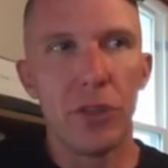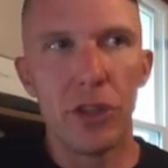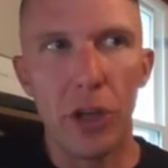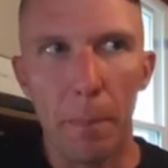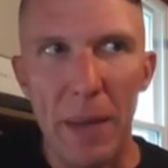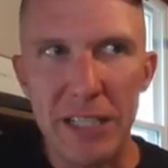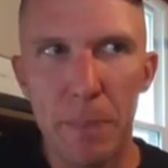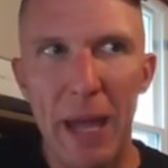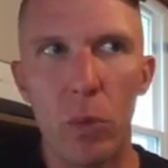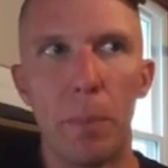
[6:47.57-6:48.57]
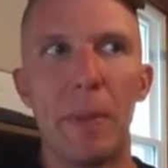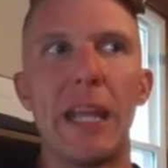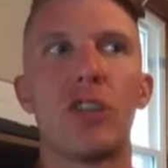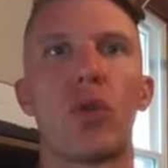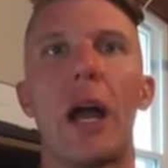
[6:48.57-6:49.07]
Your best bet would
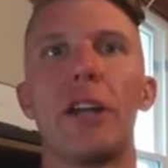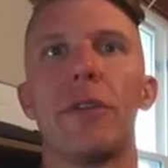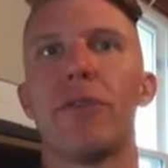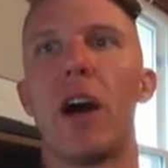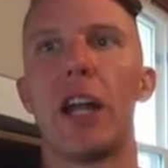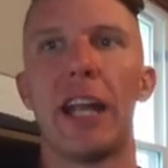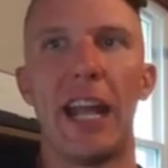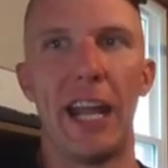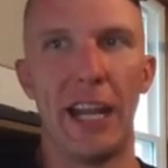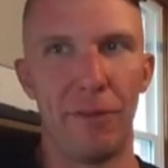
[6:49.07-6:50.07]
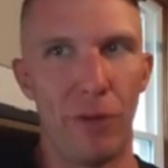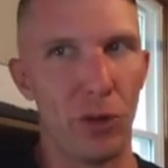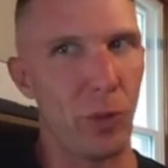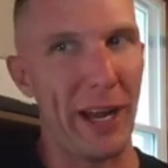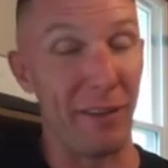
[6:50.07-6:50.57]
be trying to find a
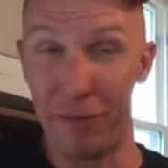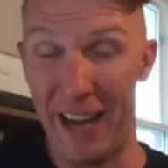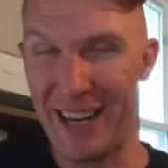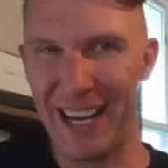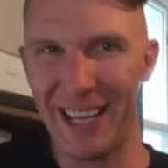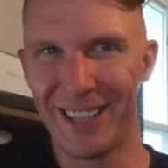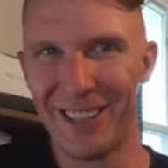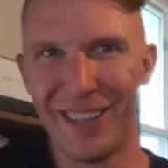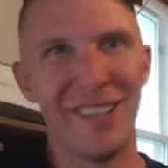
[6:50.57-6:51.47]
Volkswagen Vanagon